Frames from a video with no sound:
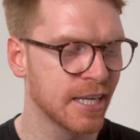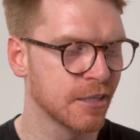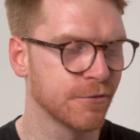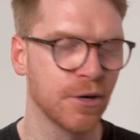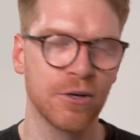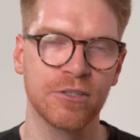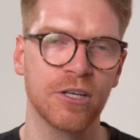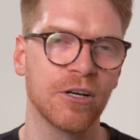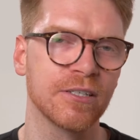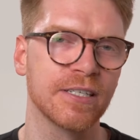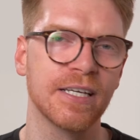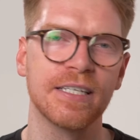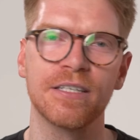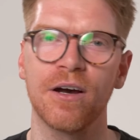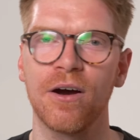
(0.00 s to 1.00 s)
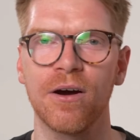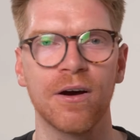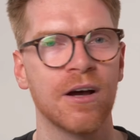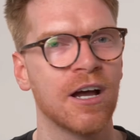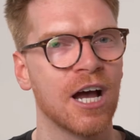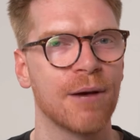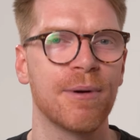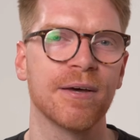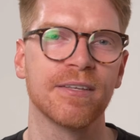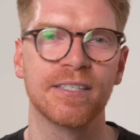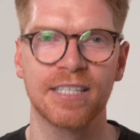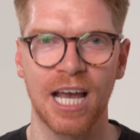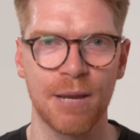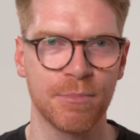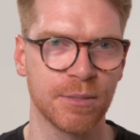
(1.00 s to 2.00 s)
the file sizes are about the
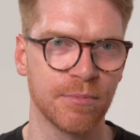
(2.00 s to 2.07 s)
same as